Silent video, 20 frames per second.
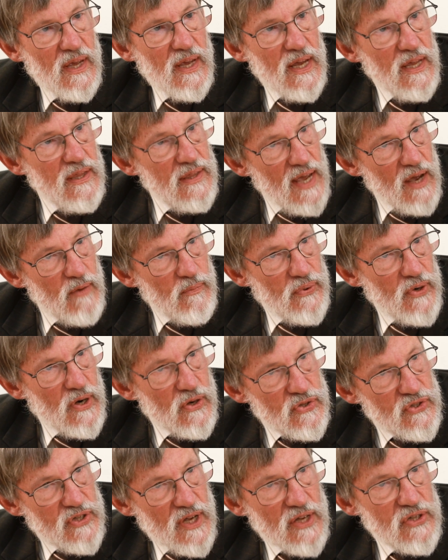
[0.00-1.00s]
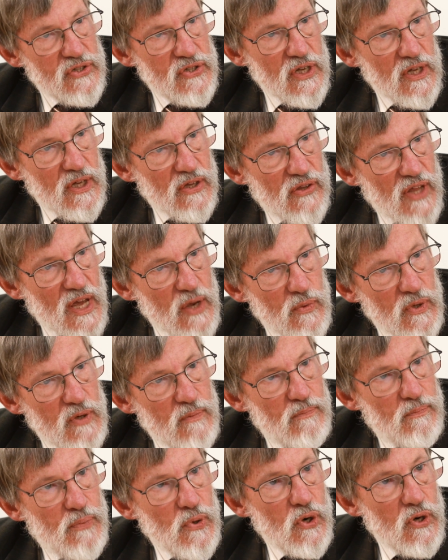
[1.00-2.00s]
In that process, they
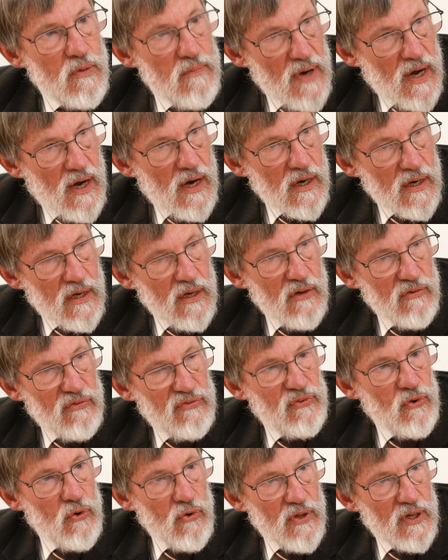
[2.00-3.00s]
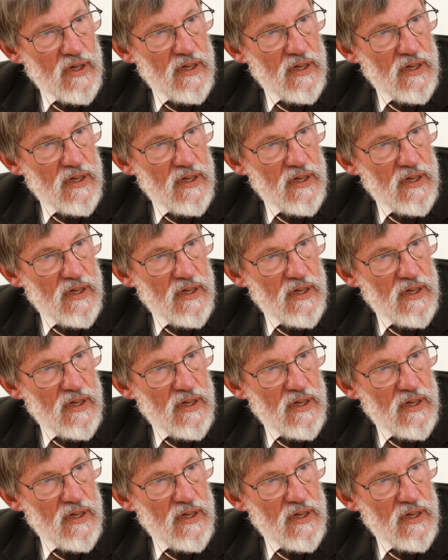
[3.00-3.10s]
would bookmark for the